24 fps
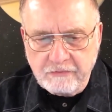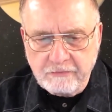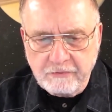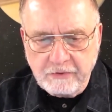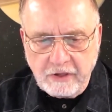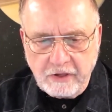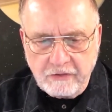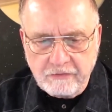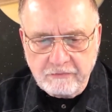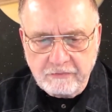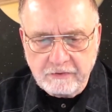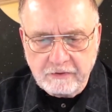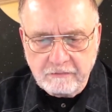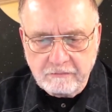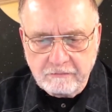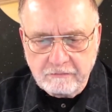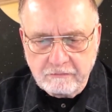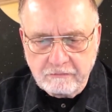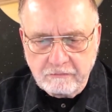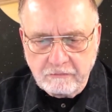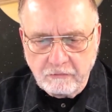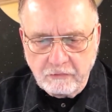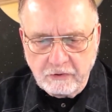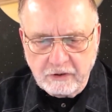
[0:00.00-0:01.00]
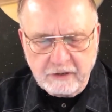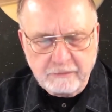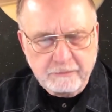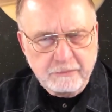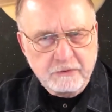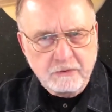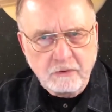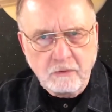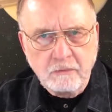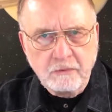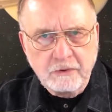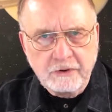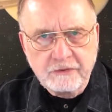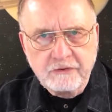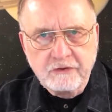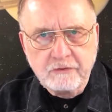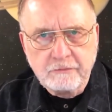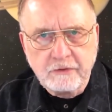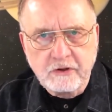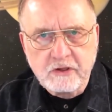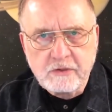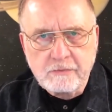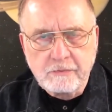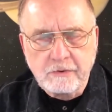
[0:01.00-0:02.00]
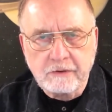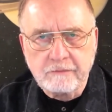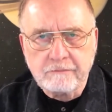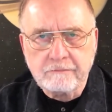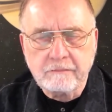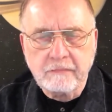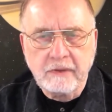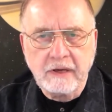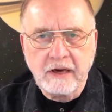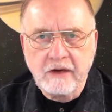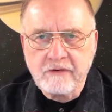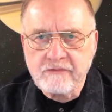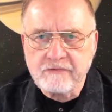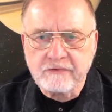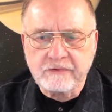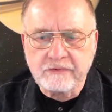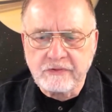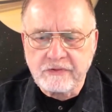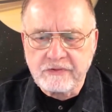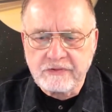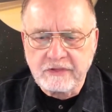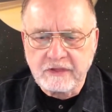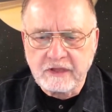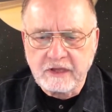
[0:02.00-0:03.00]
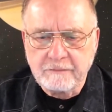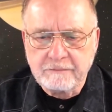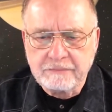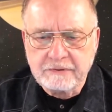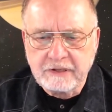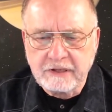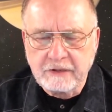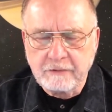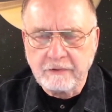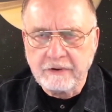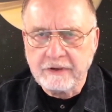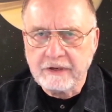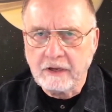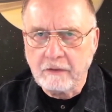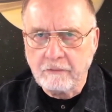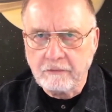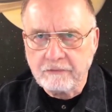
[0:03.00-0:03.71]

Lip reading: as we work. But don't worry too much about mastering this thing complete right now.